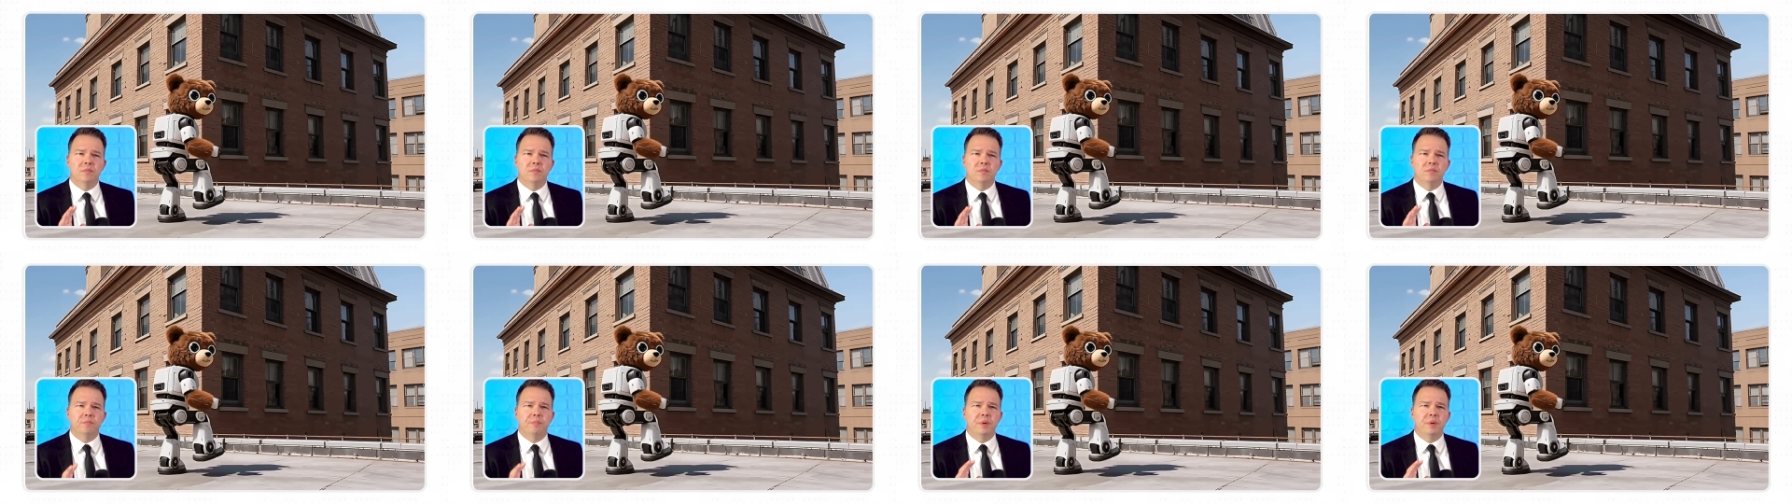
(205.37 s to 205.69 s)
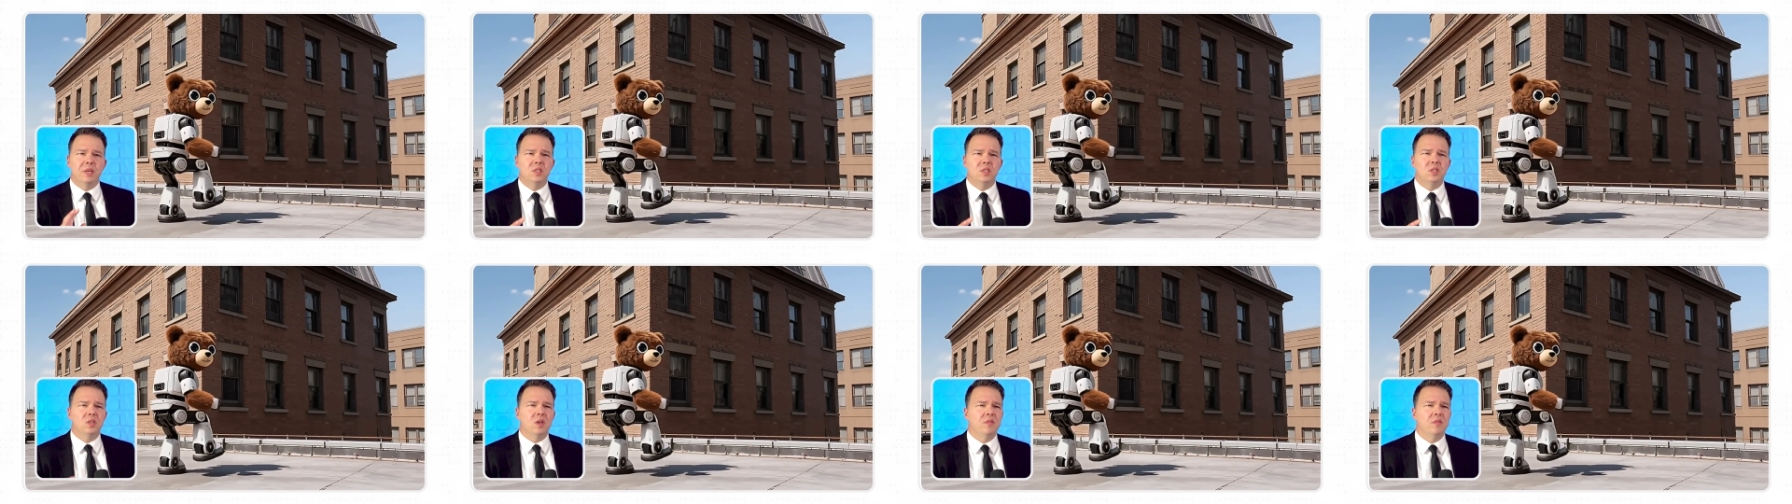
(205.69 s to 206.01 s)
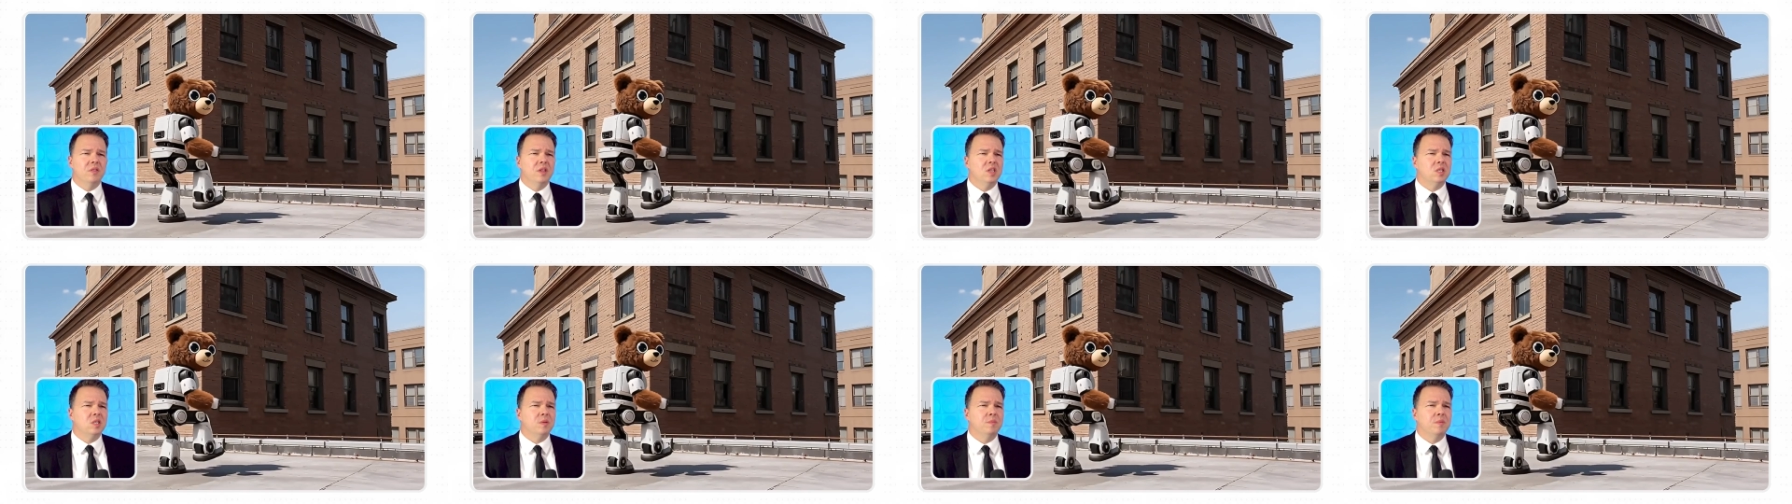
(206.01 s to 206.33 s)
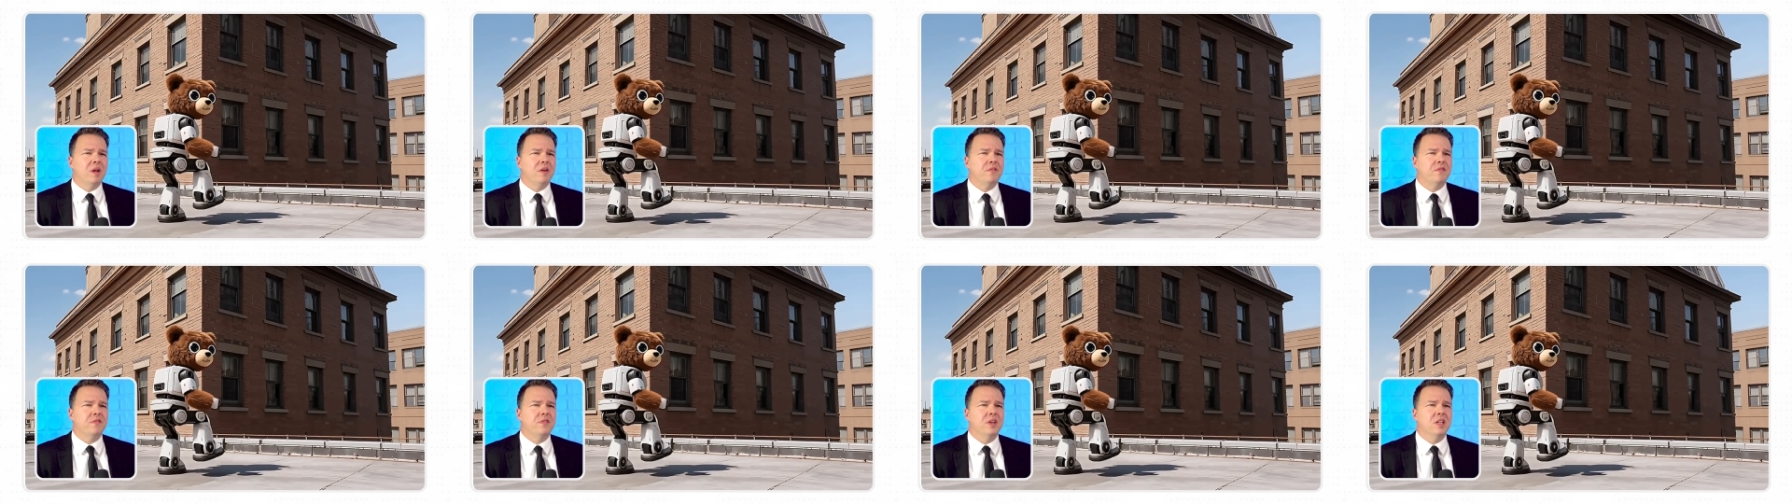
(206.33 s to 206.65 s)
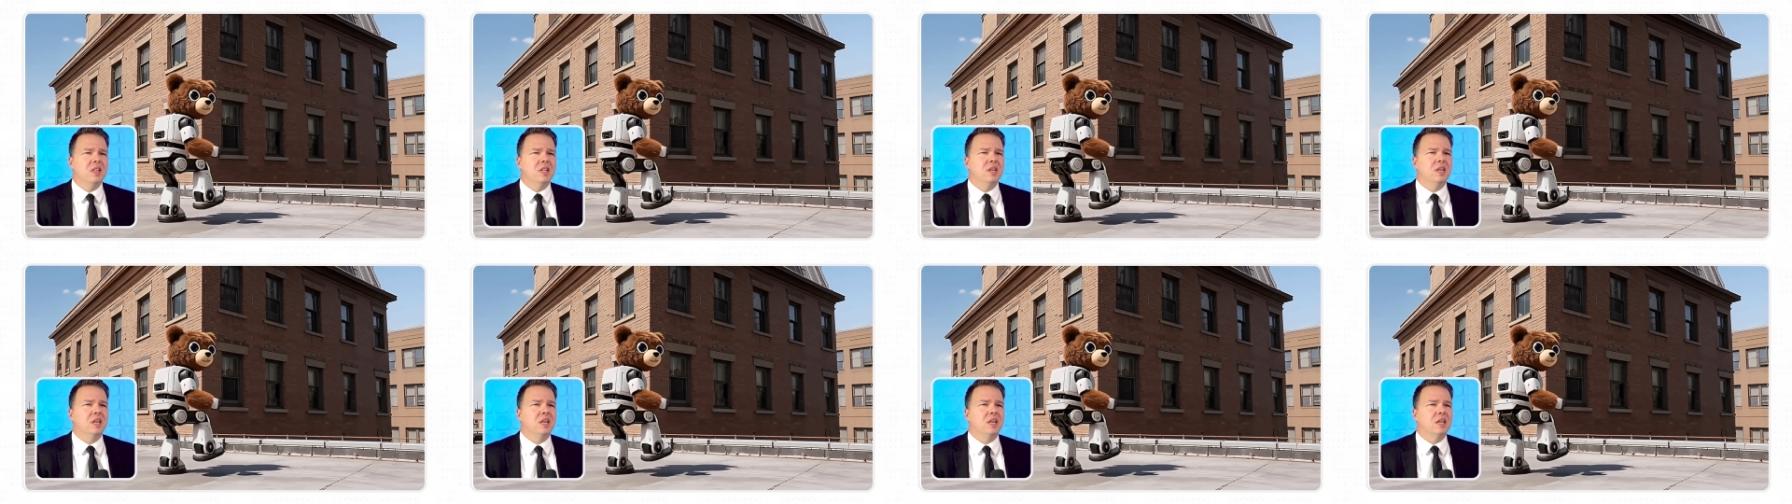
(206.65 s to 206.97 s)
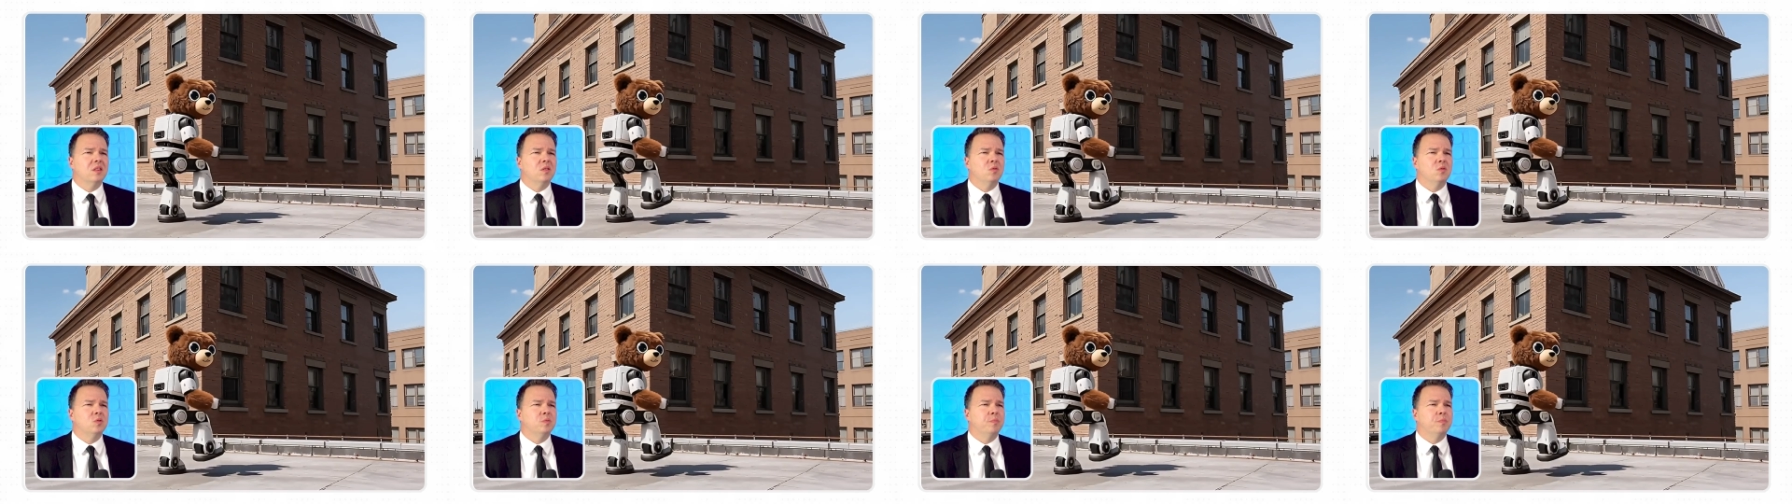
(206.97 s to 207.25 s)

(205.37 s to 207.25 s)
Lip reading: based on this, I'm not feeling it. Like those